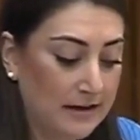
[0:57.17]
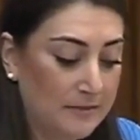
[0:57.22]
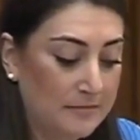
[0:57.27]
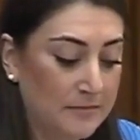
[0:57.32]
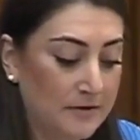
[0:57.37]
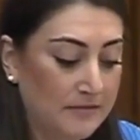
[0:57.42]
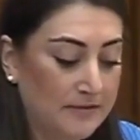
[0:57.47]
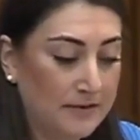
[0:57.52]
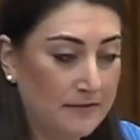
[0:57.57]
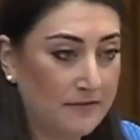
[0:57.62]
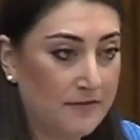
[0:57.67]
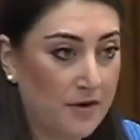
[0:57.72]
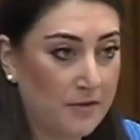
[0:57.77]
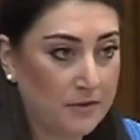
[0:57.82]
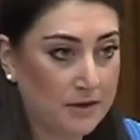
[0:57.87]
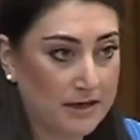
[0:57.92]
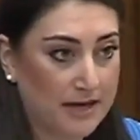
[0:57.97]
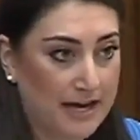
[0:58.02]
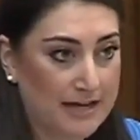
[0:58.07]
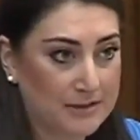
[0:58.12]
moving
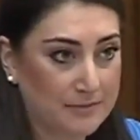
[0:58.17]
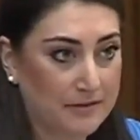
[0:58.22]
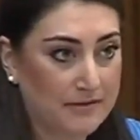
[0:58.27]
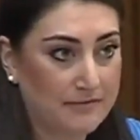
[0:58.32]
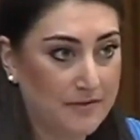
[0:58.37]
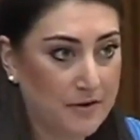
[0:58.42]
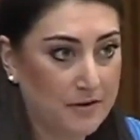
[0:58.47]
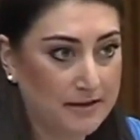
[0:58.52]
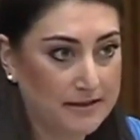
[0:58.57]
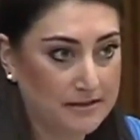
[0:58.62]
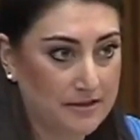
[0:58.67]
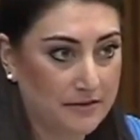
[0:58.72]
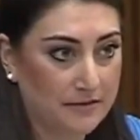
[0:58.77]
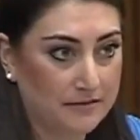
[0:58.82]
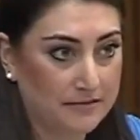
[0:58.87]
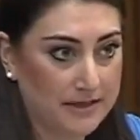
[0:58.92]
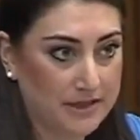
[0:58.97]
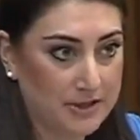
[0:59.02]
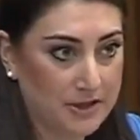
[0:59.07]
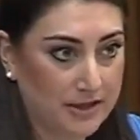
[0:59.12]
forward as we focus on the
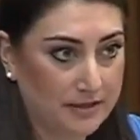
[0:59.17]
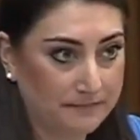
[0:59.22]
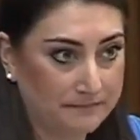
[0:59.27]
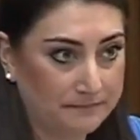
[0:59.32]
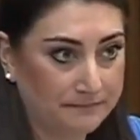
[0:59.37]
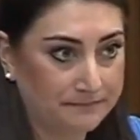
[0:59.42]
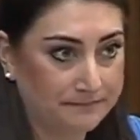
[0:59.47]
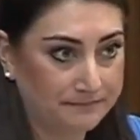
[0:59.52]
region?